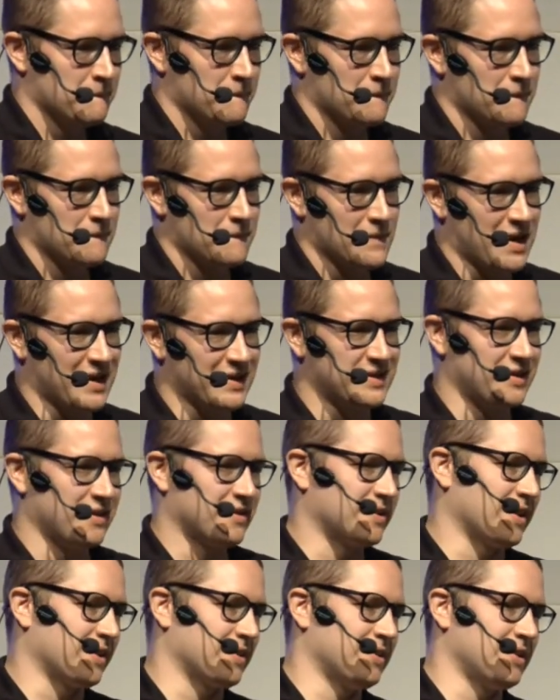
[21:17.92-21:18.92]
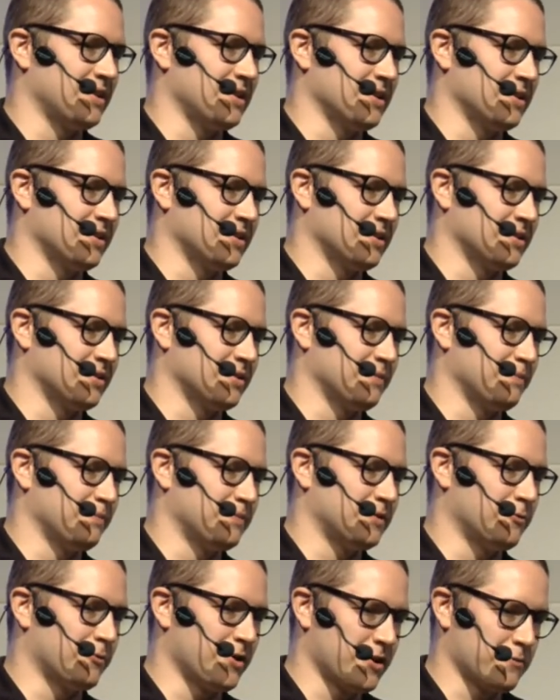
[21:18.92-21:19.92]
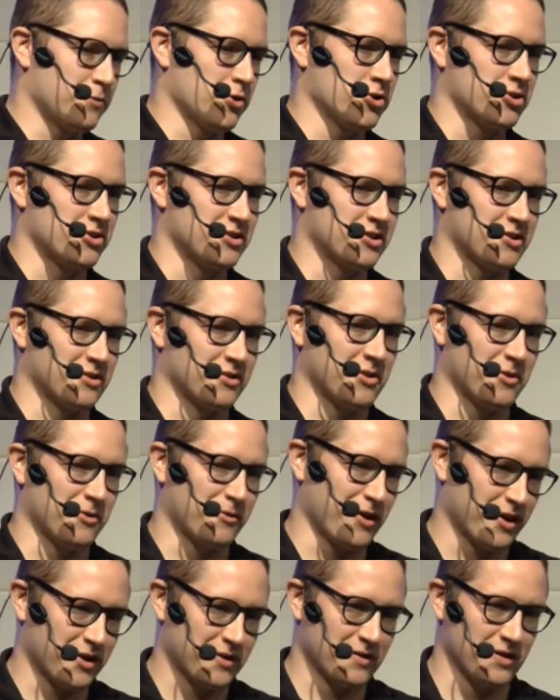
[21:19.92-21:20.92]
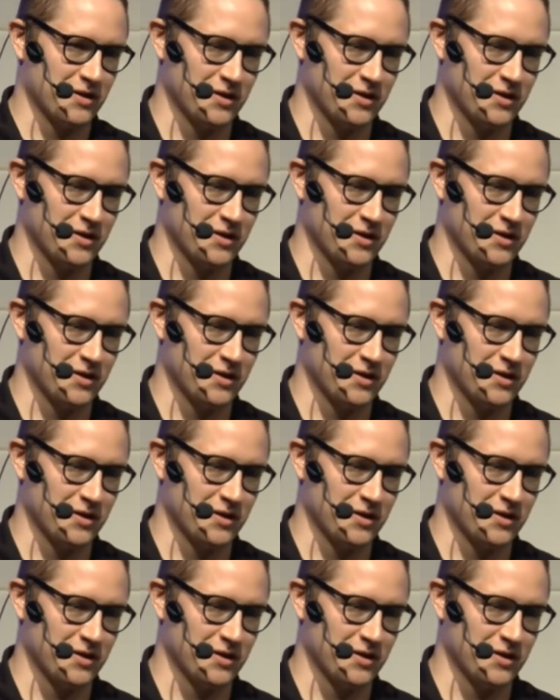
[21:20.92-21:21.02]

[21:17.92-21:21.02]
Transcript: I think that the red version is the correct,